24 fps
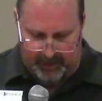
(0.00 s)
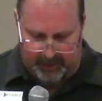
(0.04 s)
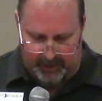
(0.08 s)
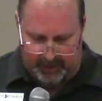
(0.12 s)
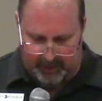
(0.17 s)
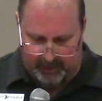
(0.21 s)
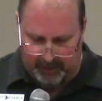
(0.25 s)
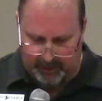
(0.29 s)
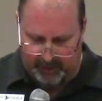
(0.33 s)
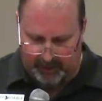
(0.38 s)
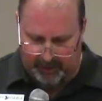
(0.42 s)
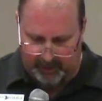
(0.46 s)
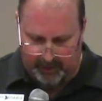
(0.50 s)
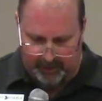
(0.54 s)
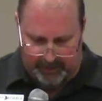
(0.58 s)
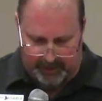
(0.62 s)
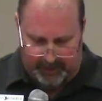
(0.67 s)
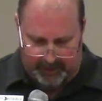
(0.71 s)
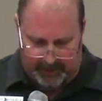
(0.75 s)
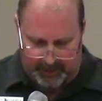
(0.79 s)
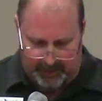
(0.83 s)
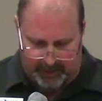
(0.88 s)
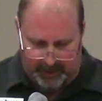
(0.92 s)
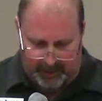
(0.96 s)
little
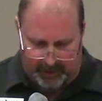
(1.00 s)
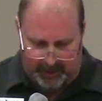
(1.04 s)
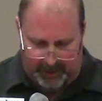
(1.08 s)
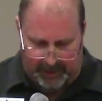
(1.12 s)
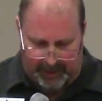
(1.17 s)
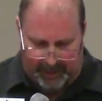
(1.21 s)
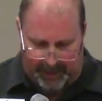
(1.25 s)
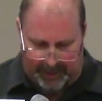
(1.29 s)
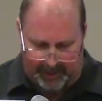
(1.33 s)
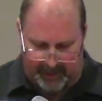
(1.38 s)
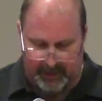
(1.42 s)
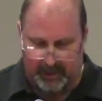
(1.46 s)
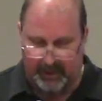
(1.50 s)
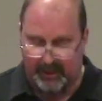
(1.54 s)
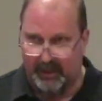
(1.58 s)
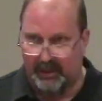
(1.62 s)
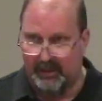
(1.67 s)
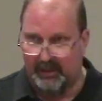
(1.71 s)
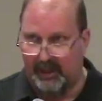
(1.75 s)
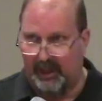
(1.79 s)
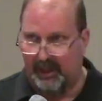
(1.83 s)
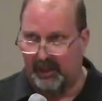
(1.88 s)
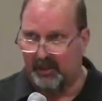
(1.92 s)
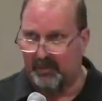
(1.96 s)
human interaction
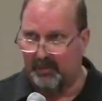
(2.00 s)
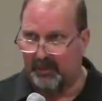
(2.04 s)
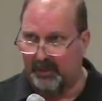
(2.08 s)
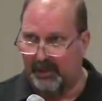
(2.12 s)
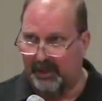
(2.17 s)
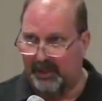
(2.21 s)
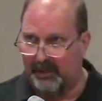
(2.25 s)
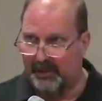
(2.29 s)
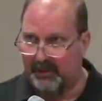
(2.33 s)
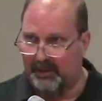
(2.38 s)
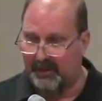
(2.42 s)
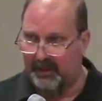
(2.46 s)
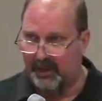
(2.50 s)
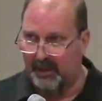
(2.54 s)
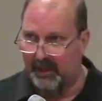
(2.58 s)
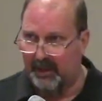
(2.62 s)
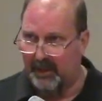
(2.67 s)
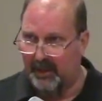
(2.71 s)
that takes place.